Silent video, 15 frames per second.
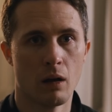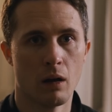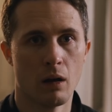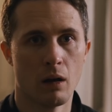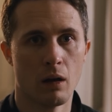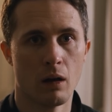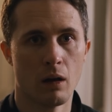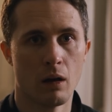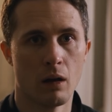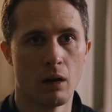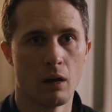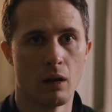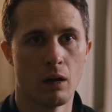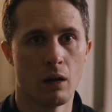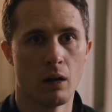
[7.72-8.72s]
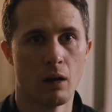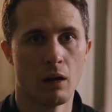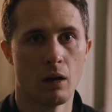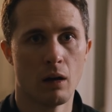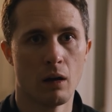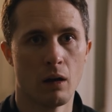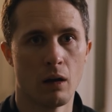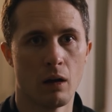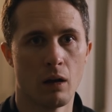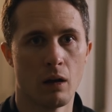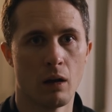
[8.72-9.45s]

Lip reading: [no speech]